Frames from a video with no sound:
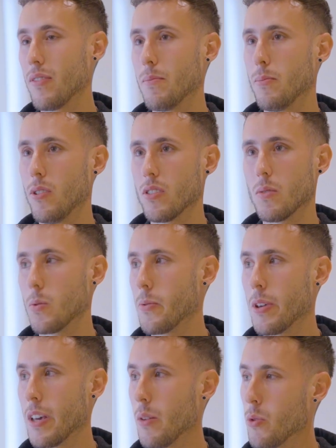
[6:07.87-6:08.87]
of impossible.
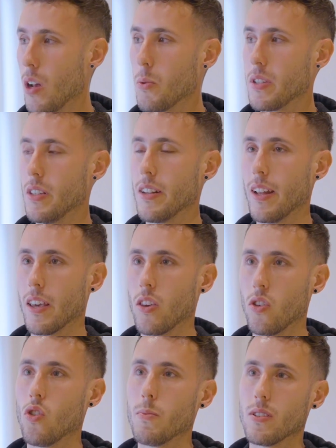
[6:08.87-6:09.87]
We always need like
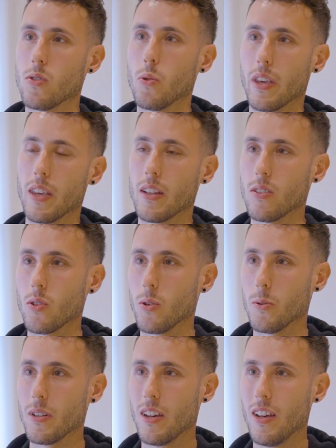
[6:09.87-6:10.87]
humans looking at the
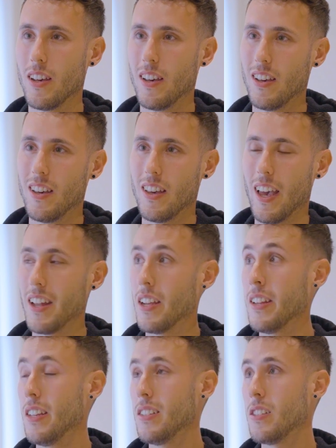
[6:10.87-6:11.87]
code. And
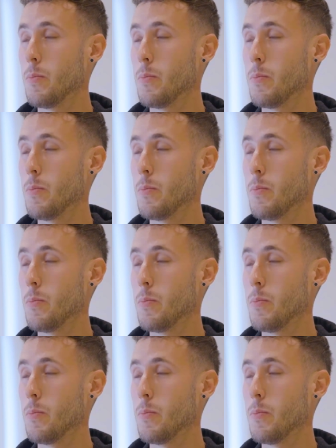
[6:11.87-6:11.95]
in this